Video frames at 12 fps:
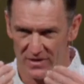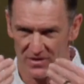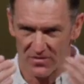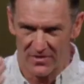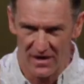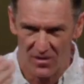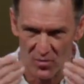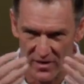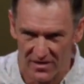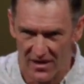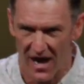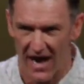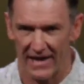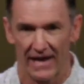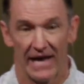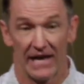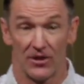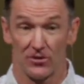when you're there with God,
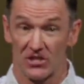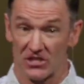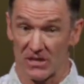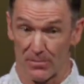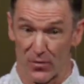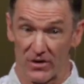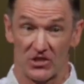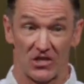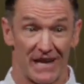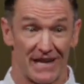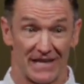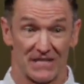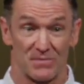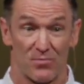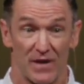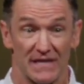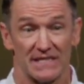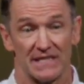you're just appreciating his
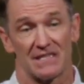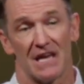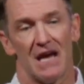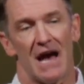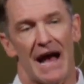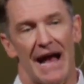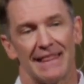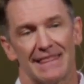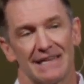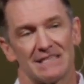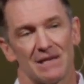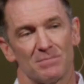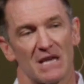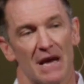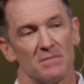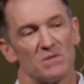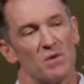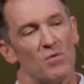presence. I think
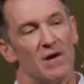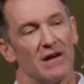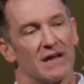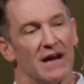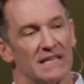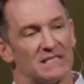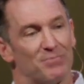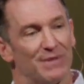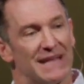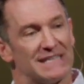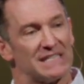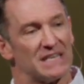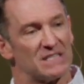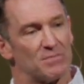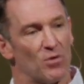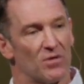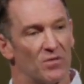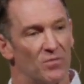sometimes we want God's blessings
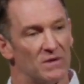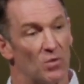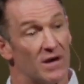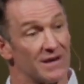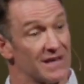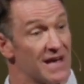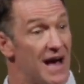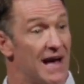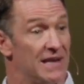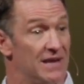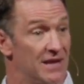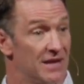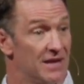more than we want God.